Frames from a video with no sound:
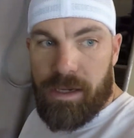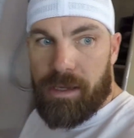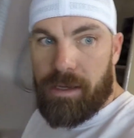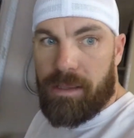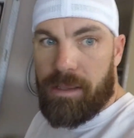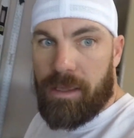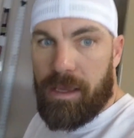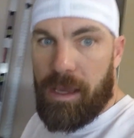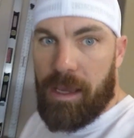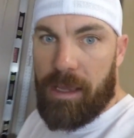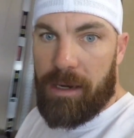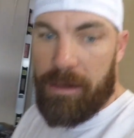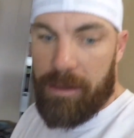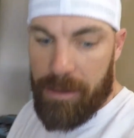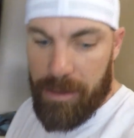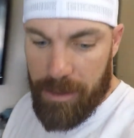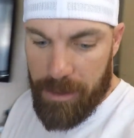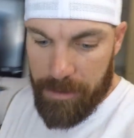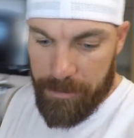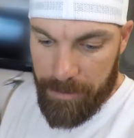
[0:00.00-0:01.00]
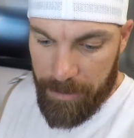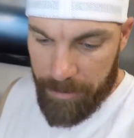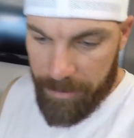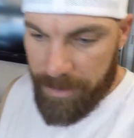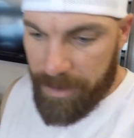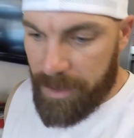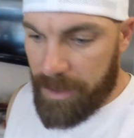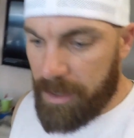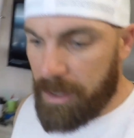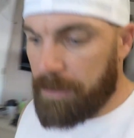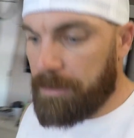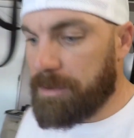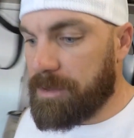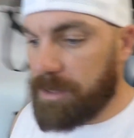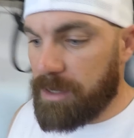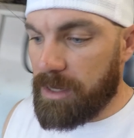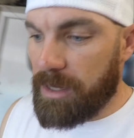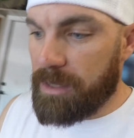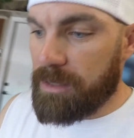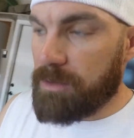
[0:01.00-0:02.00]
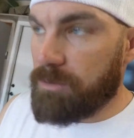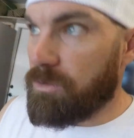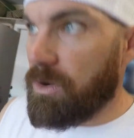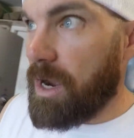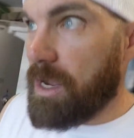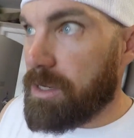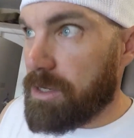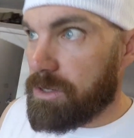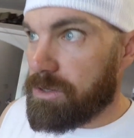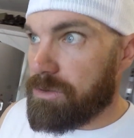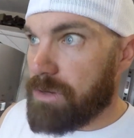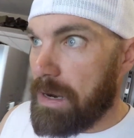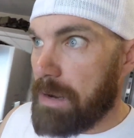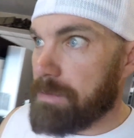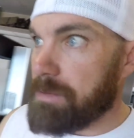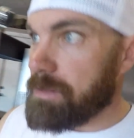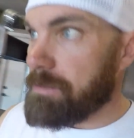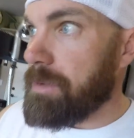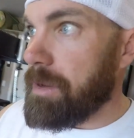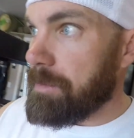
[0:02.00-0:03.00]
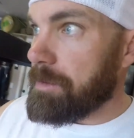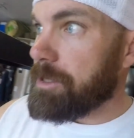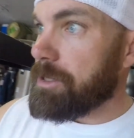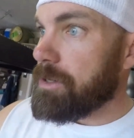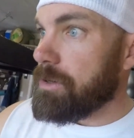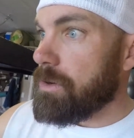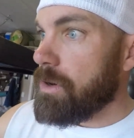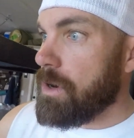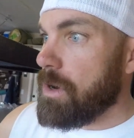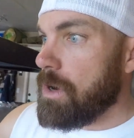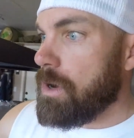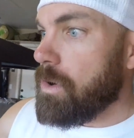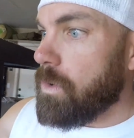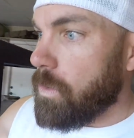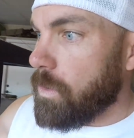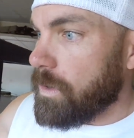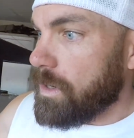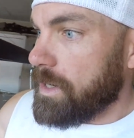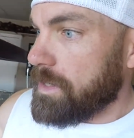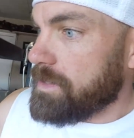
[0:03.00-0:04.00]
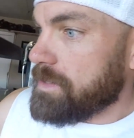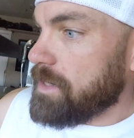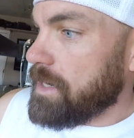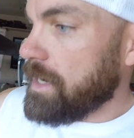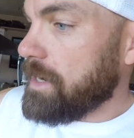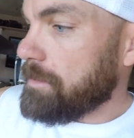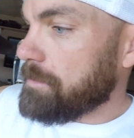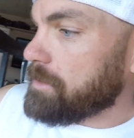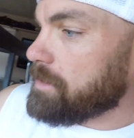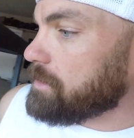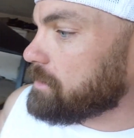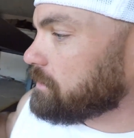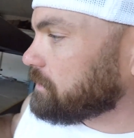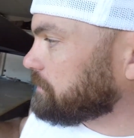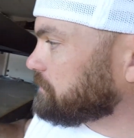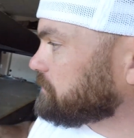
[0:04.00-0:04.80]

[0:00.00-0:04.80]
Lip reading: of that. I'm thinking I'm just gonna get some ratchet straps and maybe do one at a time. Lift